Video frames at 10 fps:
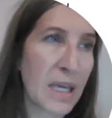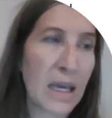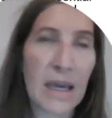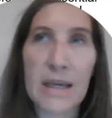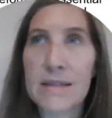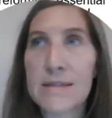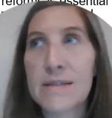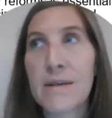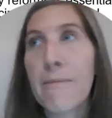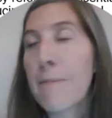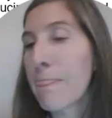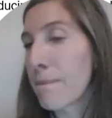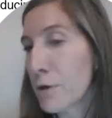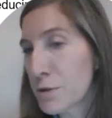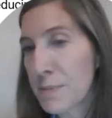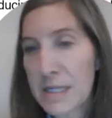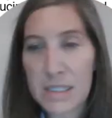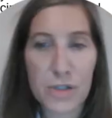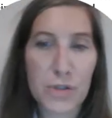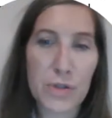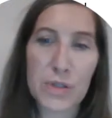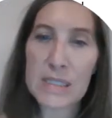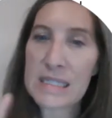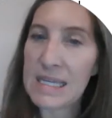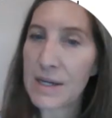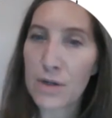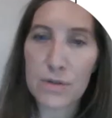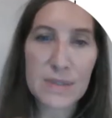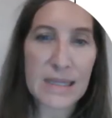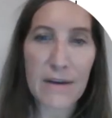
PAs, nurse practitioners, DOs,